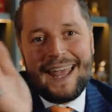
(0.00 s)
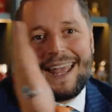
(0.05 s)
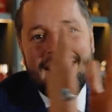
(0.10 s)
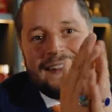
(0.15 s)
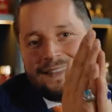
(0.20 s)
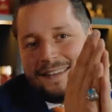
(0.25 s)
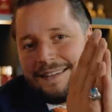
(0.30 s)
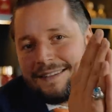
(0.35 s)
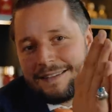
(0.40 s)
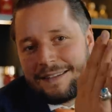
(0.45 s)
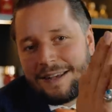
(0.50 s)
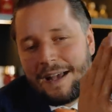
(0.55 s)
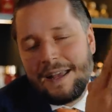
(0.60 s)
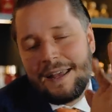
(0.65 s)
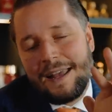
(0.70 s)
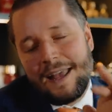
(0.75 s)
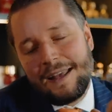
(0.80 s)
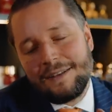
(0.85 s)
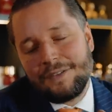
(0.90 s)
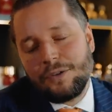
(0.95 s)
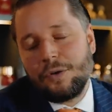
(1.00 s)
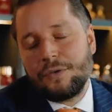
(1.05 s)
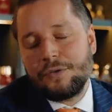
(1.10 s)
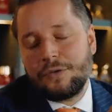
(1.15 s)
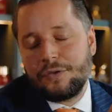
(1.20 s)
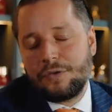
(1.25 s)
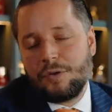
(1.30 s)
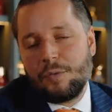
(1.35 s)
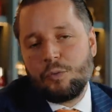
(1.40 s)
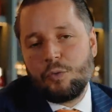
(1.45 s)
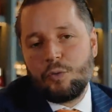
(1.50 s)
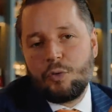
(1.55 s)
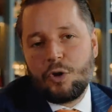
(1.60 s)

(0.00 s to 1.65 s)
And this guy has also some